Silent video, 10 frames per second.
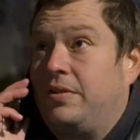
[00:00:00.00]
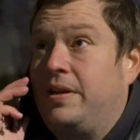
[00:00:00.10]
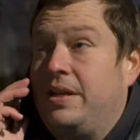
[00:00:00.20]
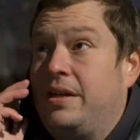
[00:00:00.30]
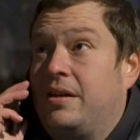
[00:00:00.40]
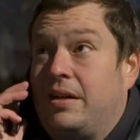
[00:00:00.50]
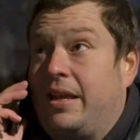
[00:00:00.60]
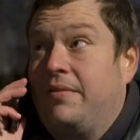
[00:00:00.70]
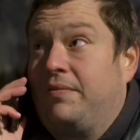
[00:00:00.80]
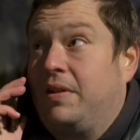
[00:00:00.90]
straight year.
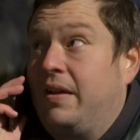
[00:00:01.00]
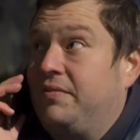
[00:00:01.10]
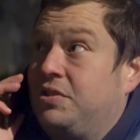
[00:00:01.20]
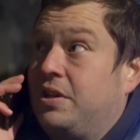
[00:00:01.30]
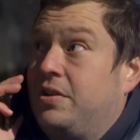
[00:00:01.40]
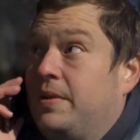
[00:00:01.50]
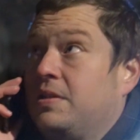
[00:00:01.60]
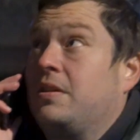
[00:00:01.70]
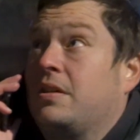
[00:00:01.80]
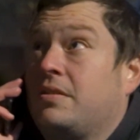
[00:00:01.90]
Can't fly after January
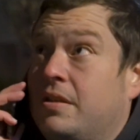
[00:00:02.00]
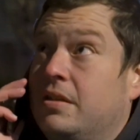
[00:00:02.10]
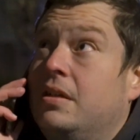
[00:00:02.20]
6th.